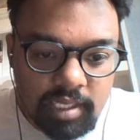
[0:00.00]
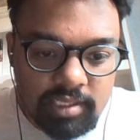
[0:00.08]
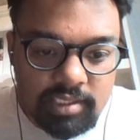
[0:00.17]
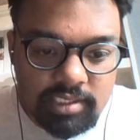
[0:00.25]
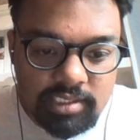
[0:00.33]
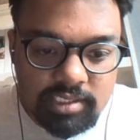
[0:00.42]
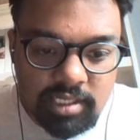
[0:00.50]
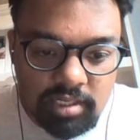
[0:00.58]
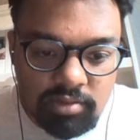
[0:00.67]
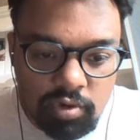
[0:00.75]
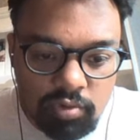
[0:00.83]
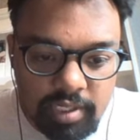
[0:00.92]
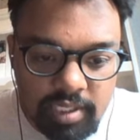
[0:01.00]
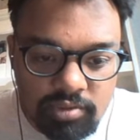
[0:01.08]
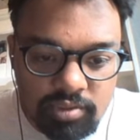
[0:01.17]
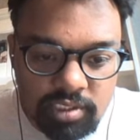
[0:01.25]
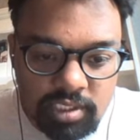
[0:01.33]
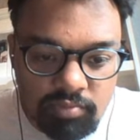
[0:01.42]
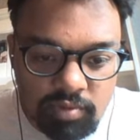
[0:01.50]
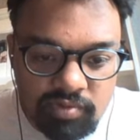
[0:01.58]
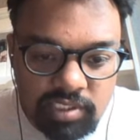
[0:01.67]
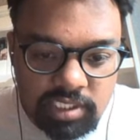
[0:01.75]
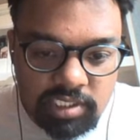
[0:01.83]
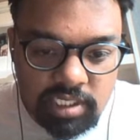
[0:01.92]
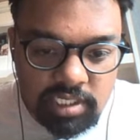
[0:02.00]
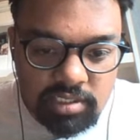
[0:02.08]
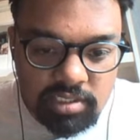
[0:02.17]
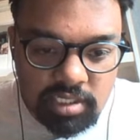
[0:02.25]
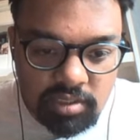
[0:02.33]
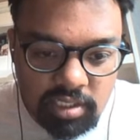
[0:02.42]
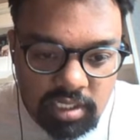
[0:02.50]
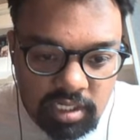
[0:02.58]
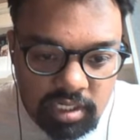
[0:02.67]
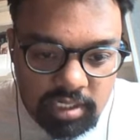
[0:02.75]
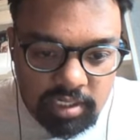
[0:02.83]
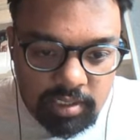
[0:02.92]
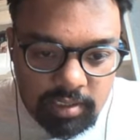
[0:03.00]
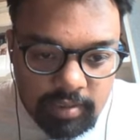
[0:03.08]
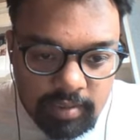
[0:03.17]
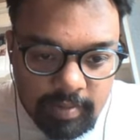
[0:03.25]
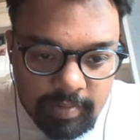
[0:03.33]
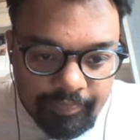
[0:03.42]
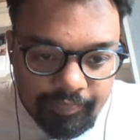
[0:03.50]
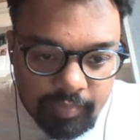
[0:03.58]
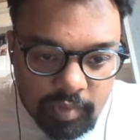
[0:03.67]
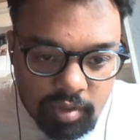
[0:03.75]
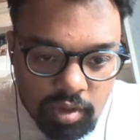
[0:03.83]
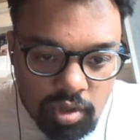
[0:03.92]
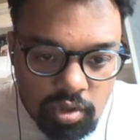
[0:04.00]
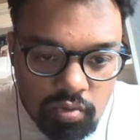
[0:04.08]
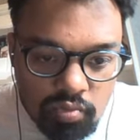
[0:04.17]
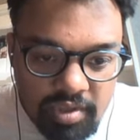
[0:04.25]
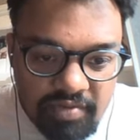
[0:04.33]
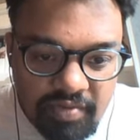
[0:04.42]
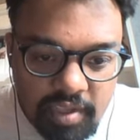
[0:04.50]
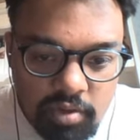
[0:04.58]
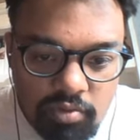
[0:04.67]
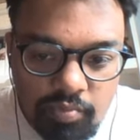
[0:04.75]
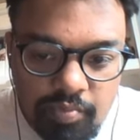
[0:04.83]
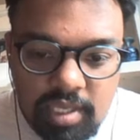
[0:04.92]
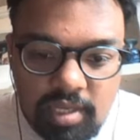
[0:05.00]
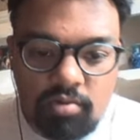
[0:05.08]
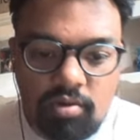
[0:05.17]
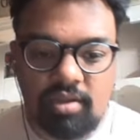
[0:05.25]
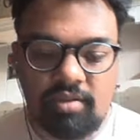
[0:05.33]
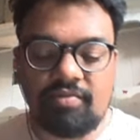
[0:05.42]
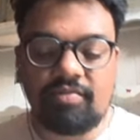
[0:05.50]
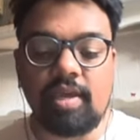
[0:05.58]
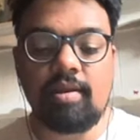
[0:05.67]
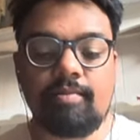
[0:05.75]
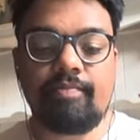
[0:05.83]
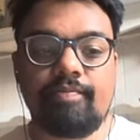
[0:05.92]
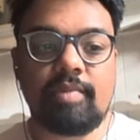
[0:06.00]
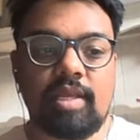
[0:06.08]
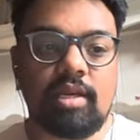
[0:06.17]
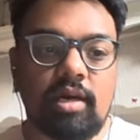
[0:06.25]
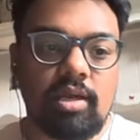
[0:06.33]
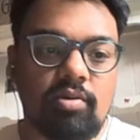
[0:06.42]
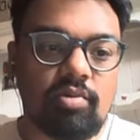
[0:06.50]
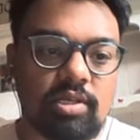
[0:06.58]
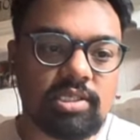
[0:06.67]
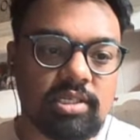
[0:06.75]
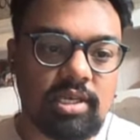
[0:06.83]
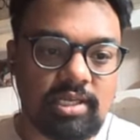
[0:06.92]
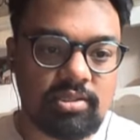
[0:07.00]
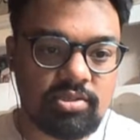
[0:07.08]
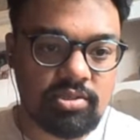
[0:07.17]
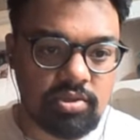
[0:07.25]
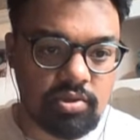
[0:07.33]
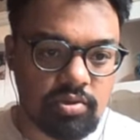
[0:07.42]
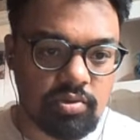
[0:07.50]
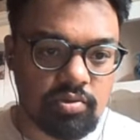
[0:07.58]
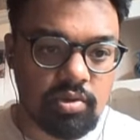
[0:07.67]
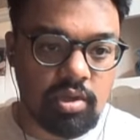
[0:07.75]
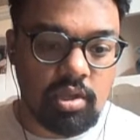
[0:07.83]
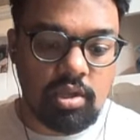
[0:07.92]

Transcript: this is kind of what we're interested in with Citi. So they're going, who we think will be a great fit. And I always like to